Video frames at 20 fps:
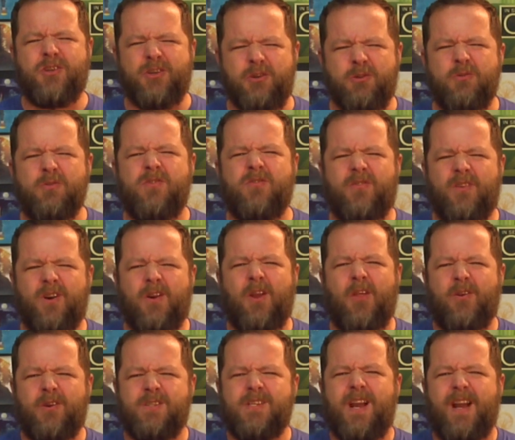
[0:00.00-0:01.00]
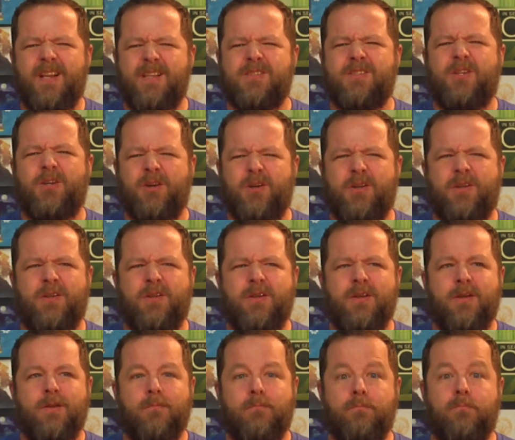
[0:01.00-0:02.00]
choose for another's highest good
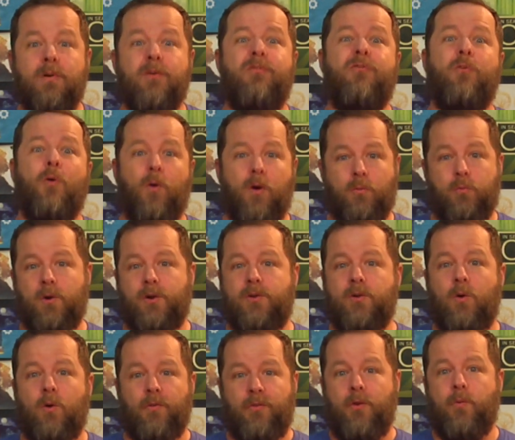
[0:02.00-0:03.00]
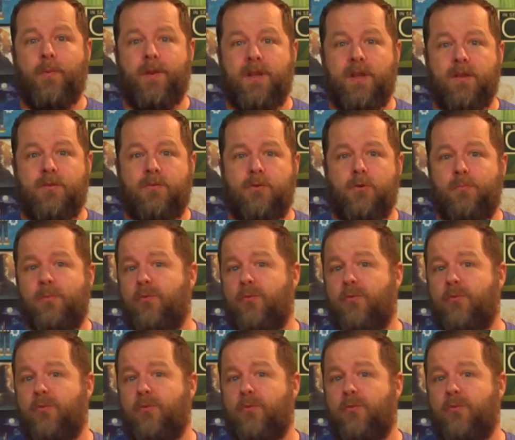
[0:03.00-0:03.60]
before we're told that we need to,